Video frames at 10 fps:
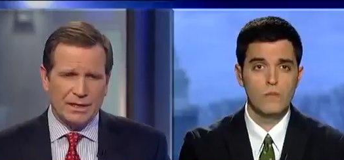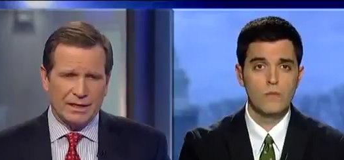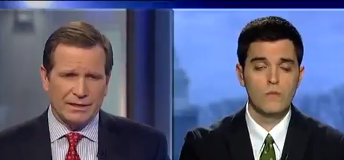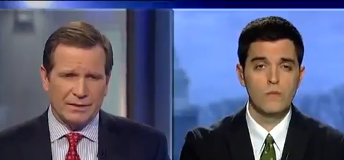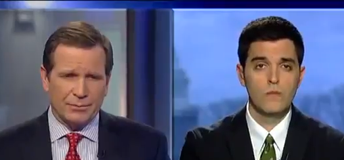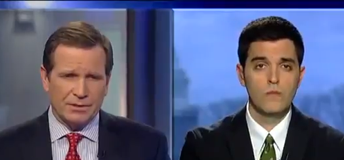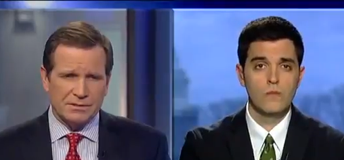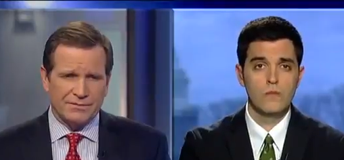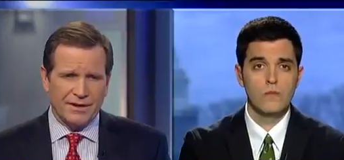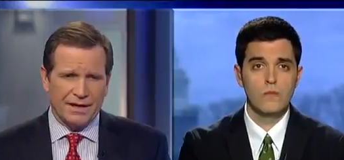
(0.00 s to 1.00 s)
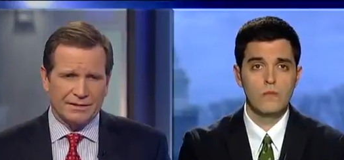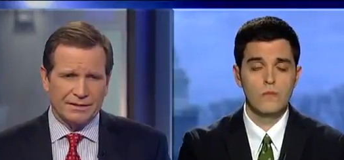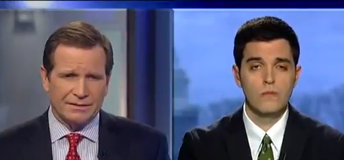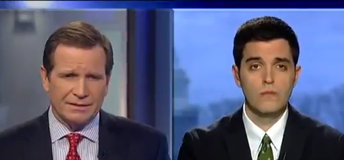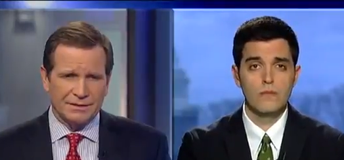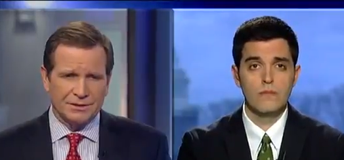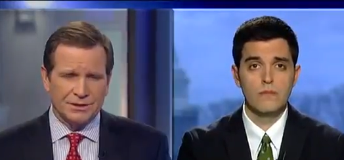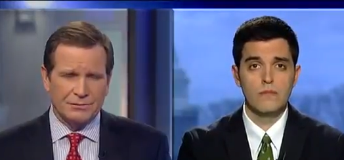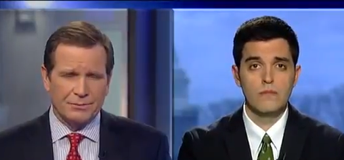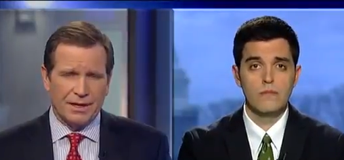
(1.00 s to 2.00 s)
Speaker 1: week, I think it was, the fact that uh,
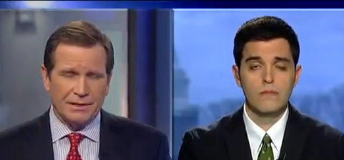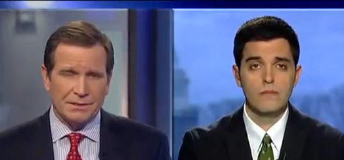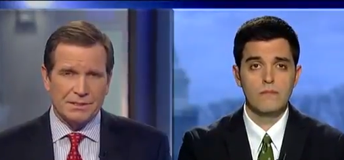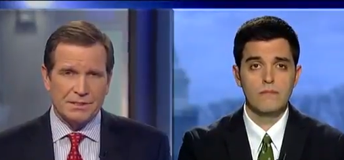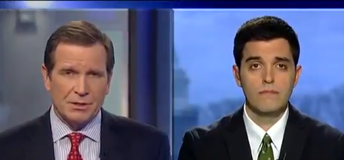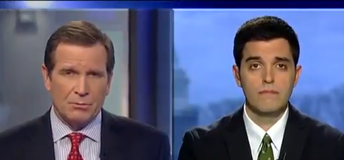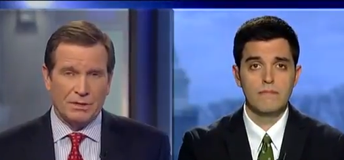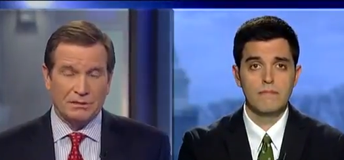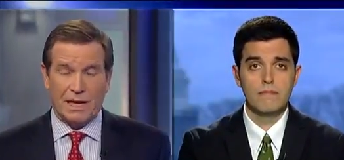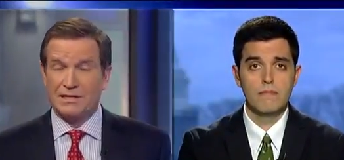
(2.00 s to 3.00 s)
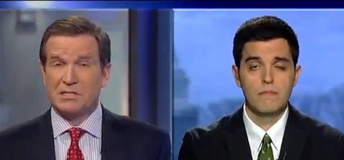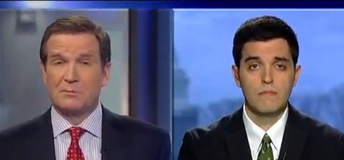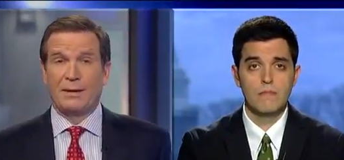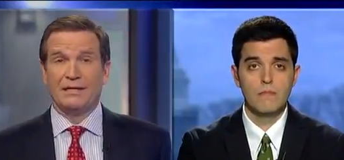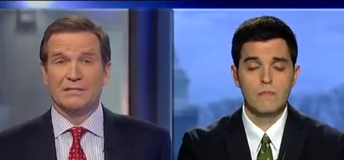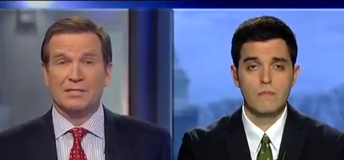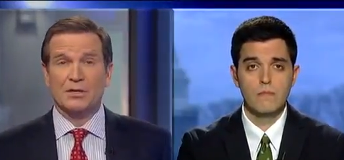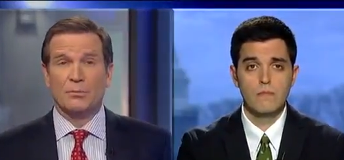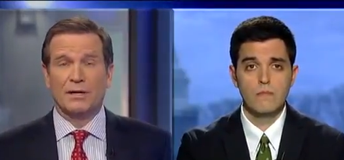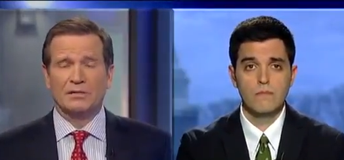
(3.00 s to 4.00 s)
she raised so much and spent
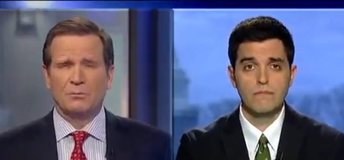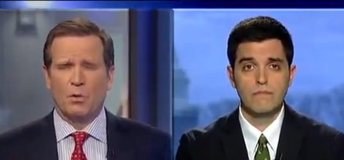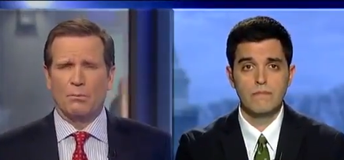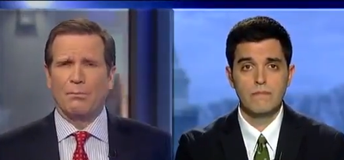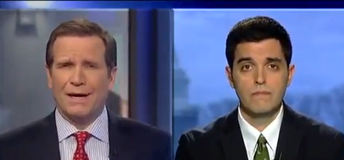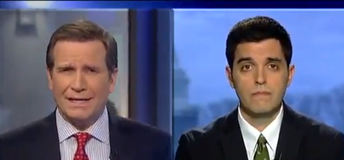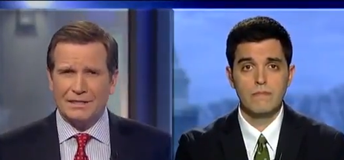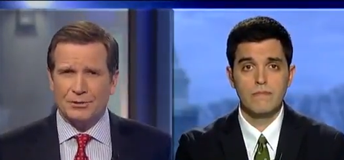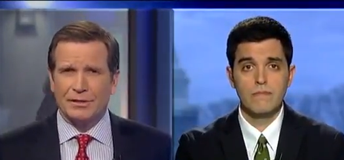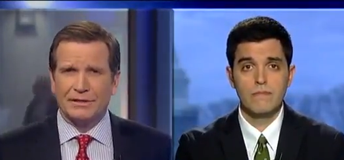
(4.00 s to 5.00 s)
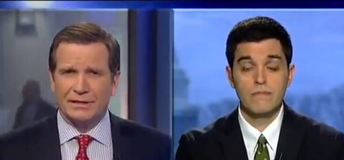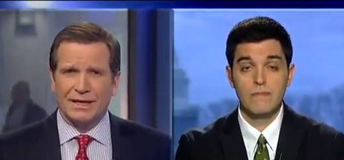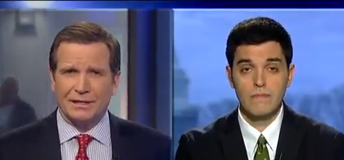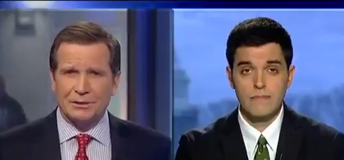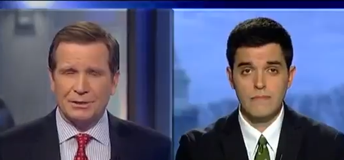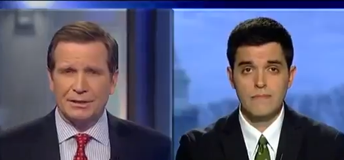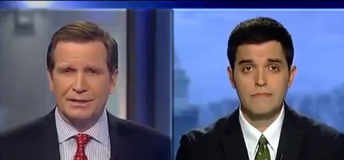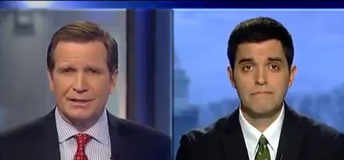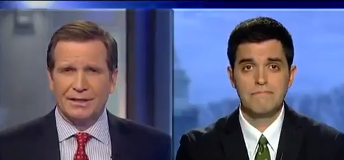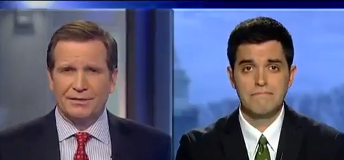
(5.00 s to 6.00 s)
so much more money during the election
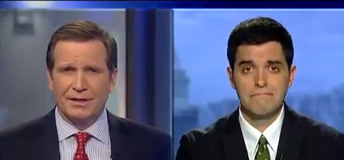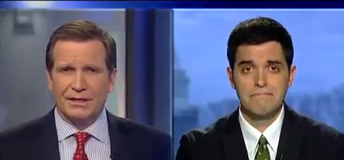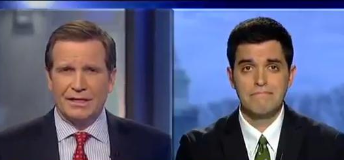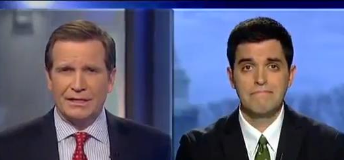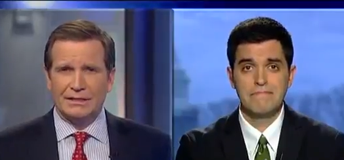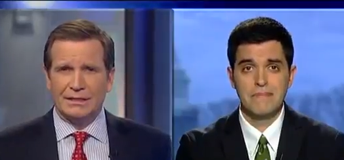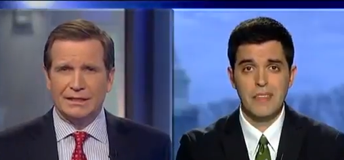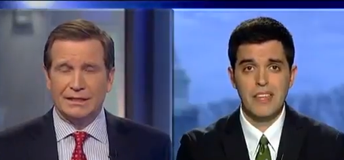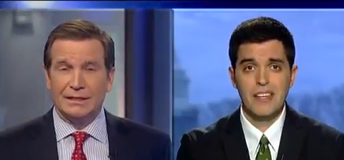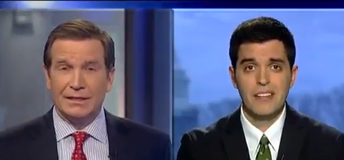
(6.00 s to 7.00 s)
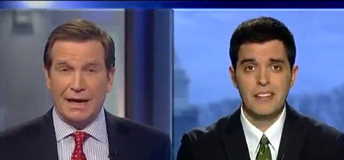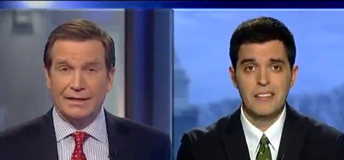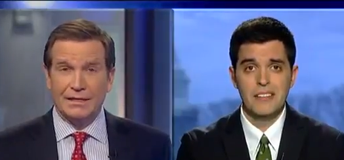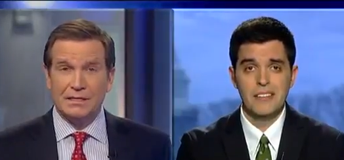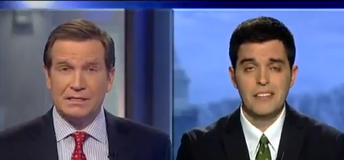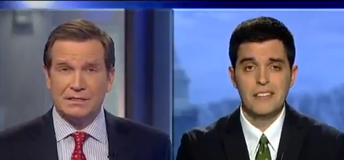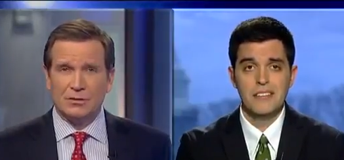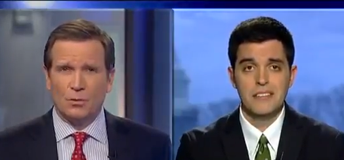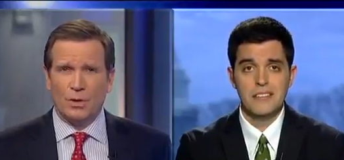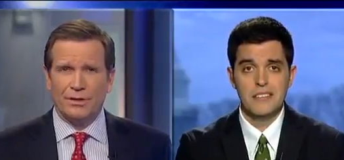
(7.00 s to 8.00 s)
than he did, and, and he
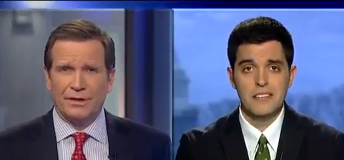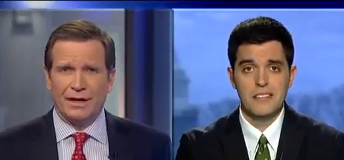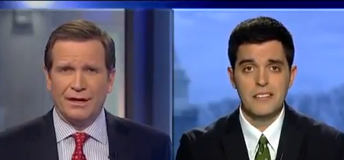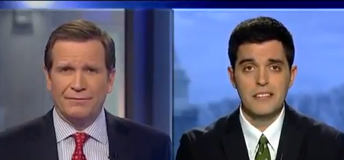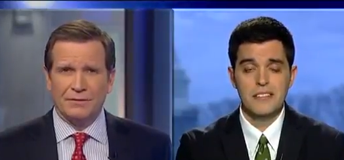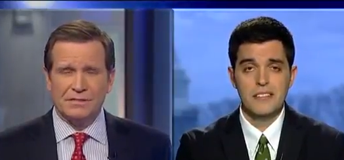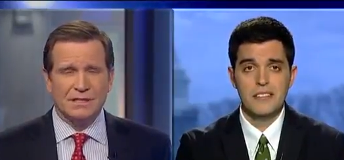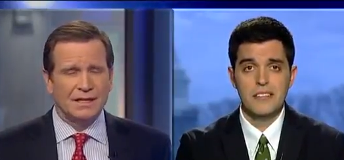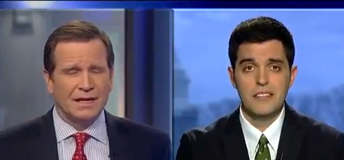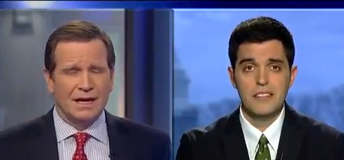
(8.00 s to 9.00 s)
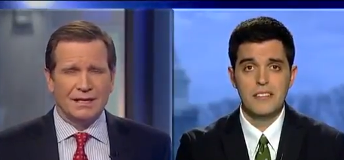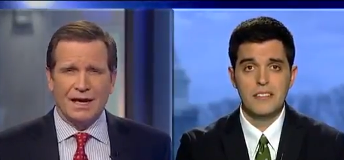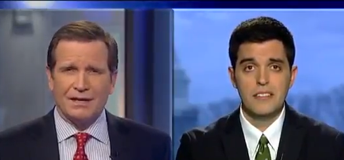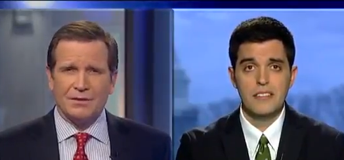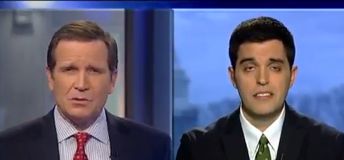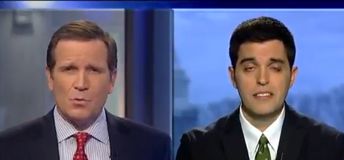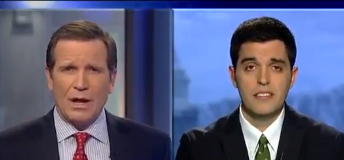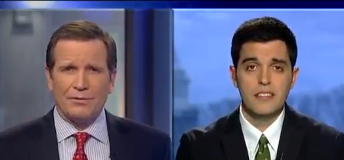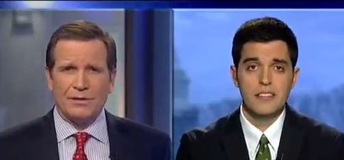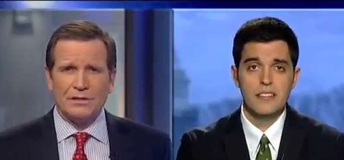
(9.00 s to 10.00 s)
still won the office. A lot of those
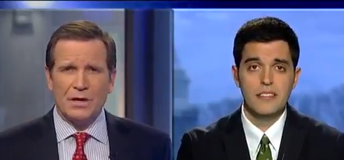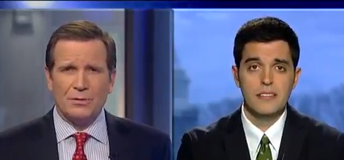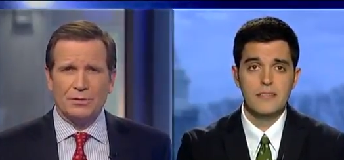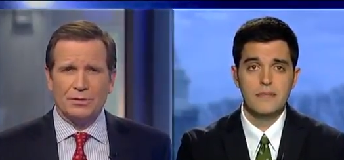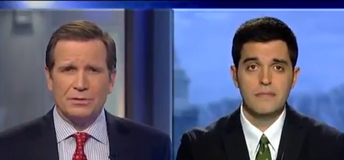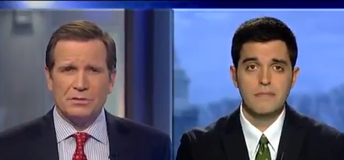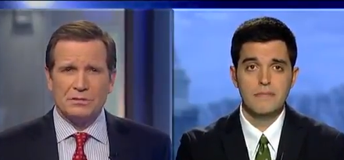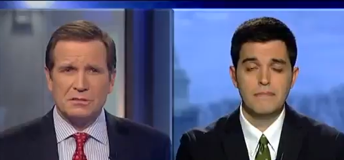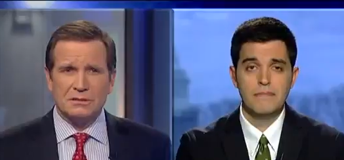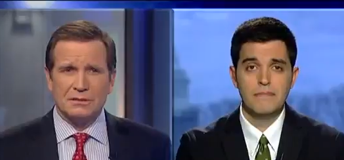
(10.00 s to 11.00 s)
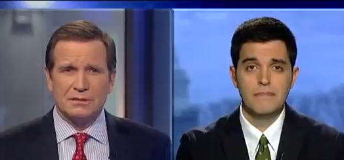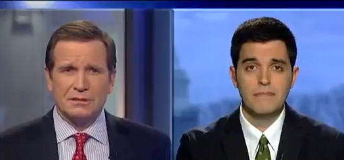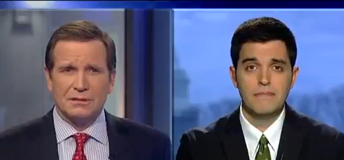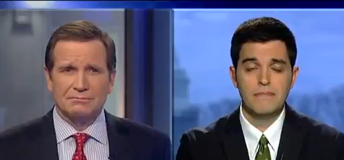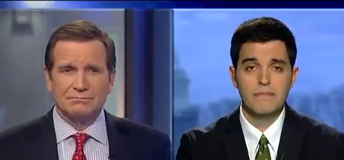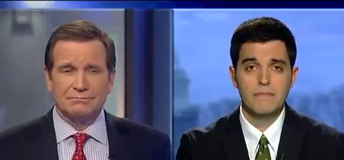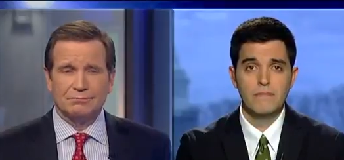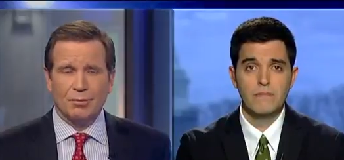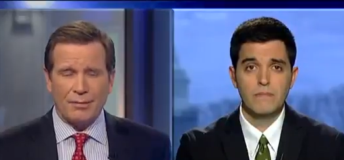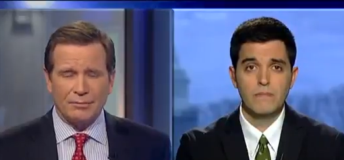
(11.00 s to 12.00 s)
wealthy donors um,
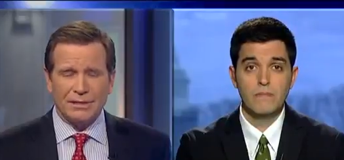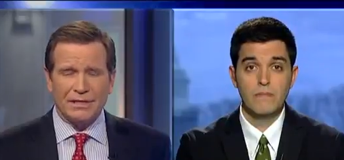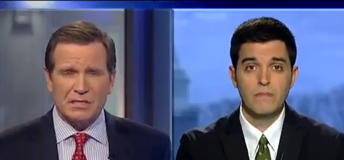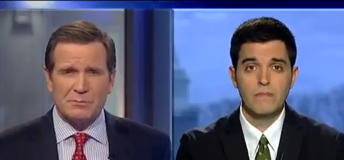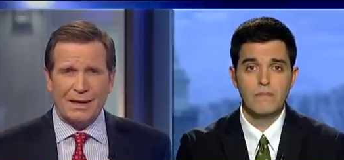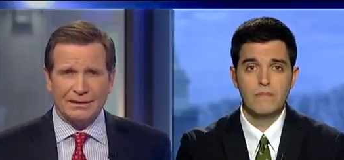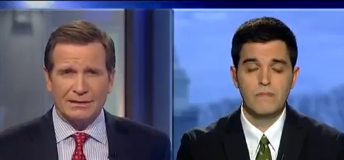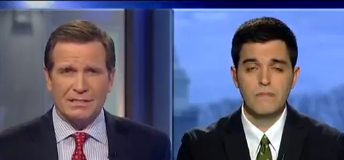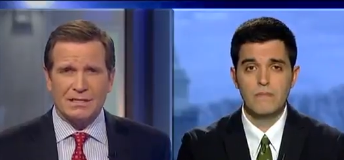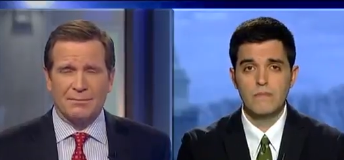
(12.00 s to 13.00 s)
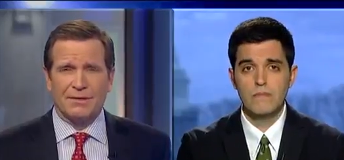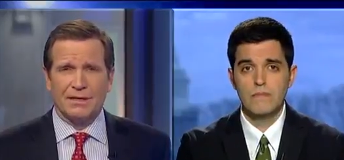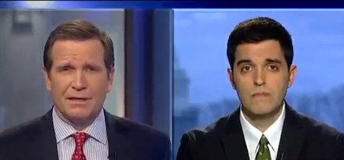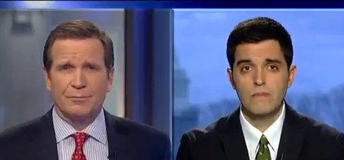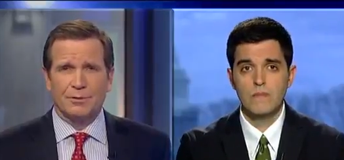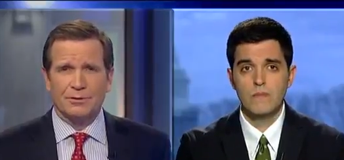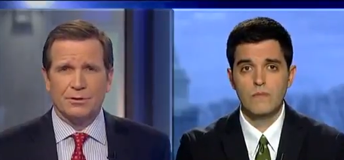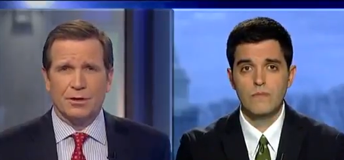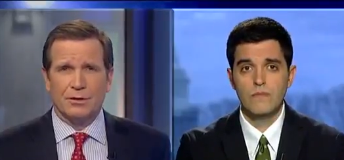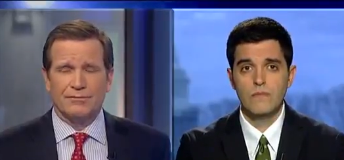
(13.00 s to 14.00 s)
probably expected something in
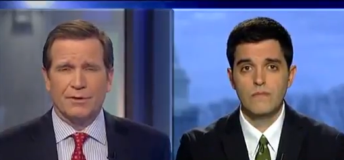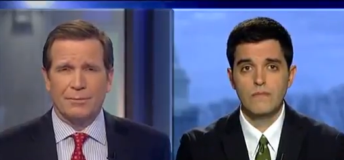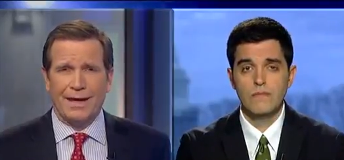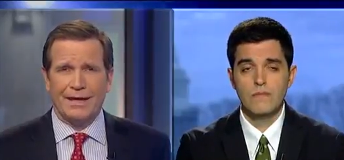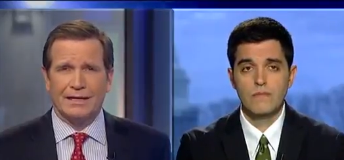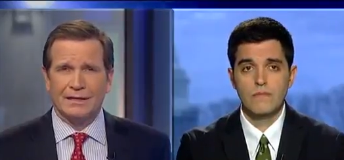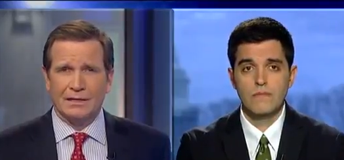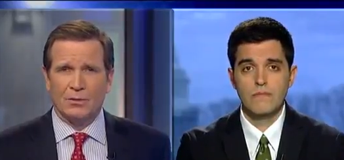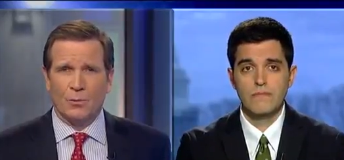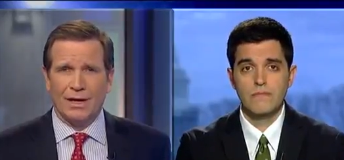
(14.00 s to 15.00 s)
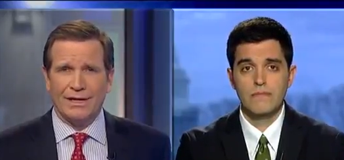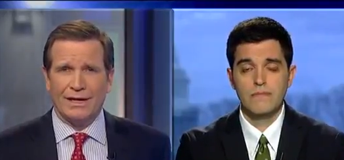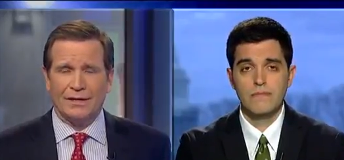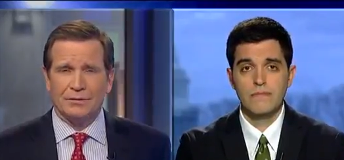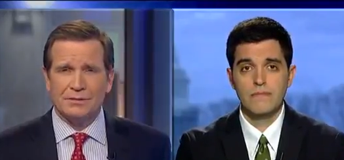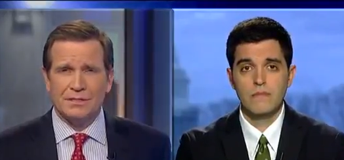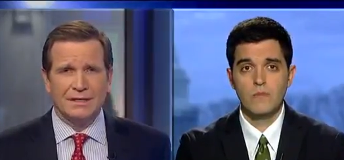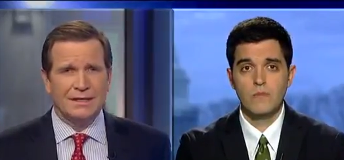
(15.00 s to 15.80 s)
return from a Clinton White House.